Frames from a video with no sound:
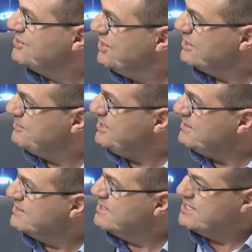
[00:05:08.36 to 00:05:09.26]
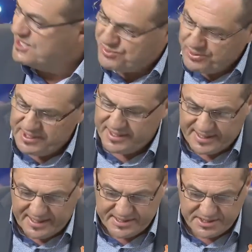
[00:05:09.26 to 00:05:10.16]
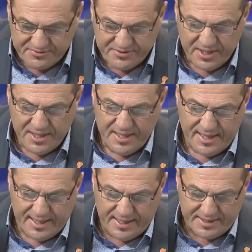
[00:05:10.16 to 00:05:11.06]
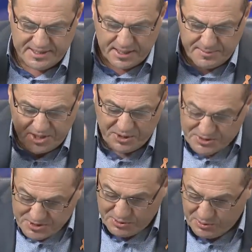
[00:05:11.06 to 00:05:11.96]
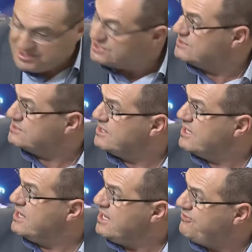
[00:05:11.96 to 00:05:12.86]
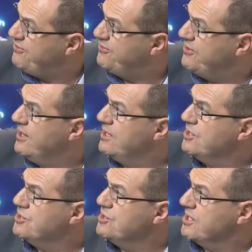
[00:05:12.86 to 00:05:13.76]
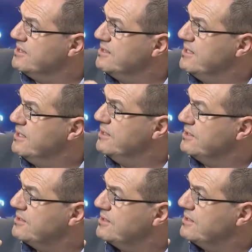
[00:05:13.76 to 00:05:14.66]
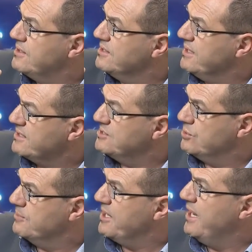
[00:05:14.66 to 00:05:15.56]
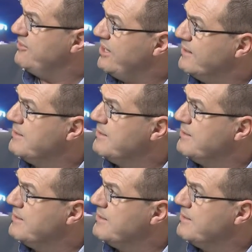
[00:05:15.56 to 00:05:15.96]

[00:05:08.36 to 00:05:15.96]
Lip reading: Do you know what I mean? It's really a case of there's going to be consequences if you can conduct this sort of behaviour,